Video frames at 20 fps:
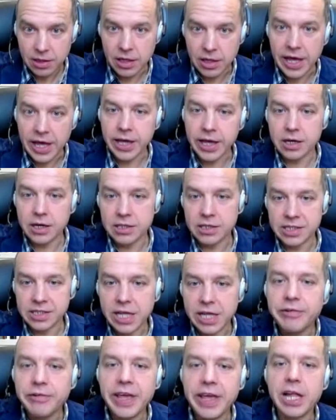like
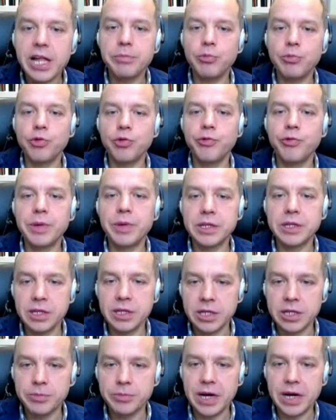self-help movement
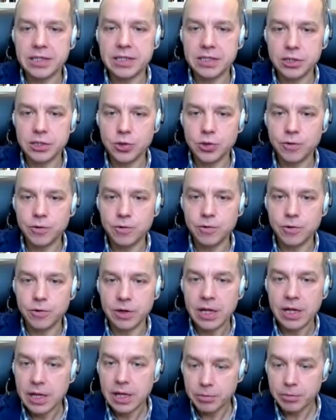in the past and so
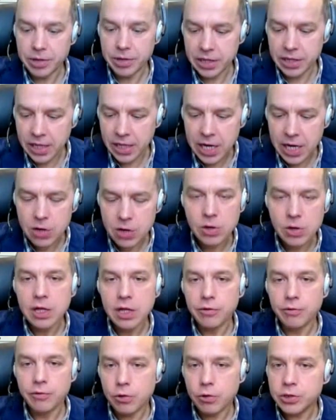forth. But now
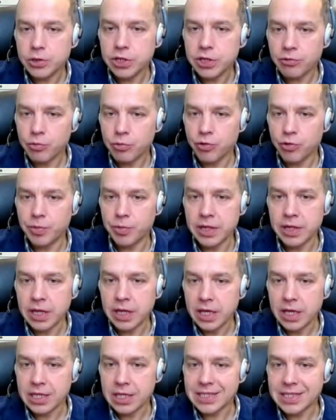volunteer movement
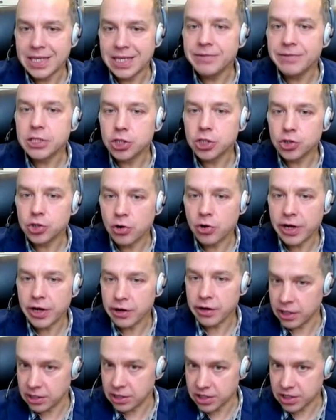is even
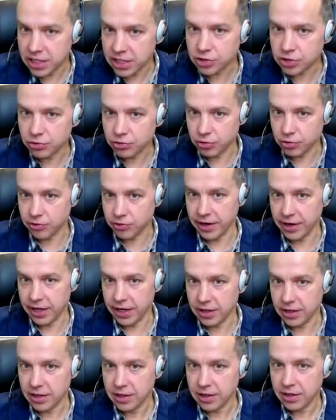stronger in central
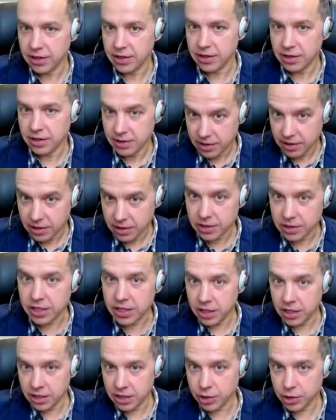Ukraine
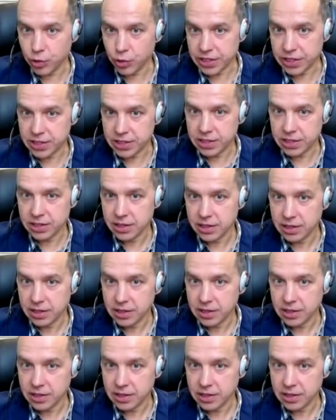than in the West